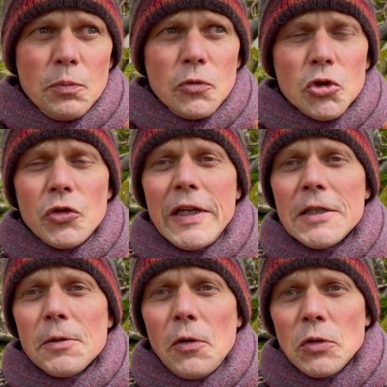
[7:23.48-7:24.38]

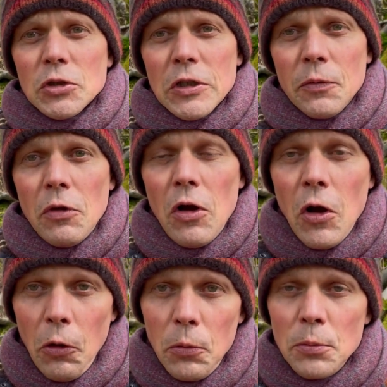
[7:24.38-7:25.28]
Trees are also
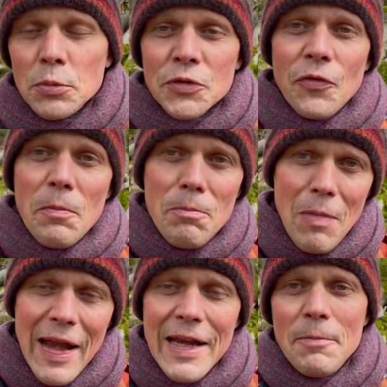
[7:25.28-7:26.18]
homes for
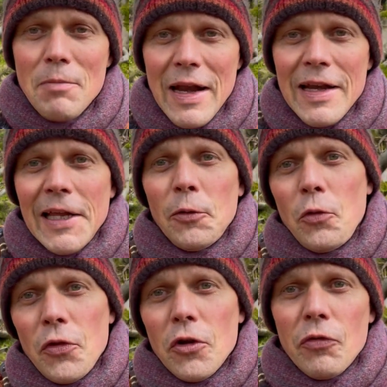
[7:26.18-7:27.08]
many, many
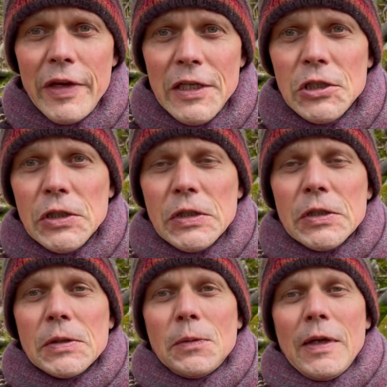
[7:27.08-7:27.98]
other
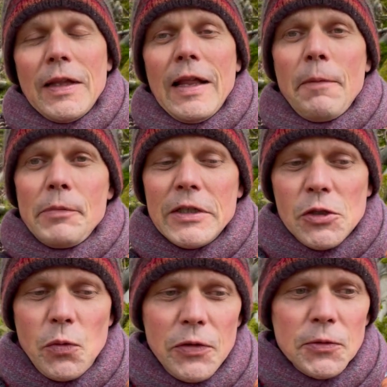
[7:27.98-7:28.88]
creatures, whether that be
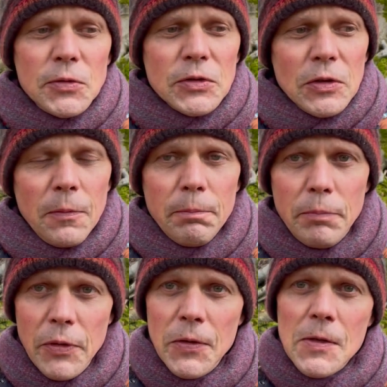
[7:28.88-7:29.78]
squirrels or
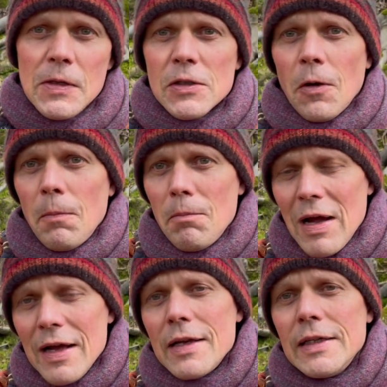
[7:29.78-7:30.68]
birds or
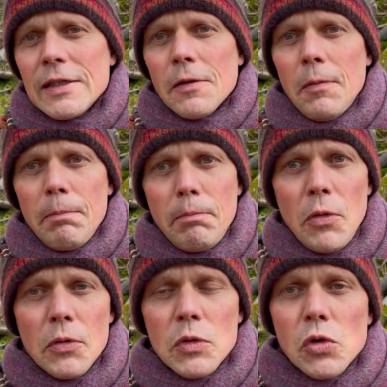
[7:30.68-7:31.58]
mice or
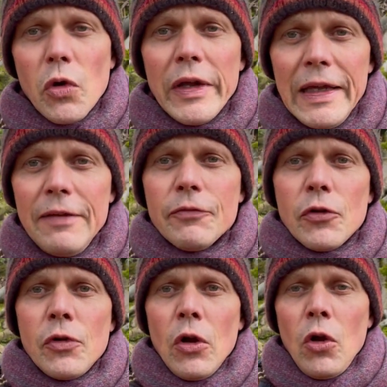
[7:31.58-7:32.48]
bugs or
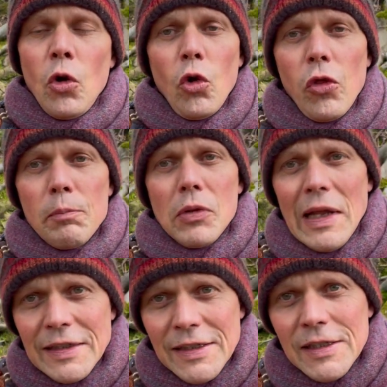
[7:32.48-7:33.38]
even other
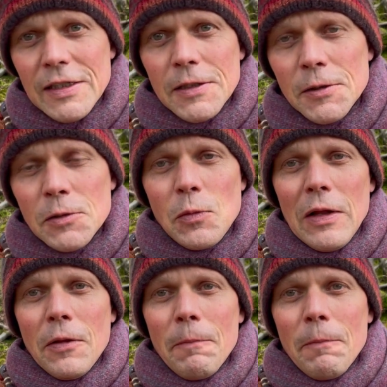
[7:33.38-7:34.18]
plants as well.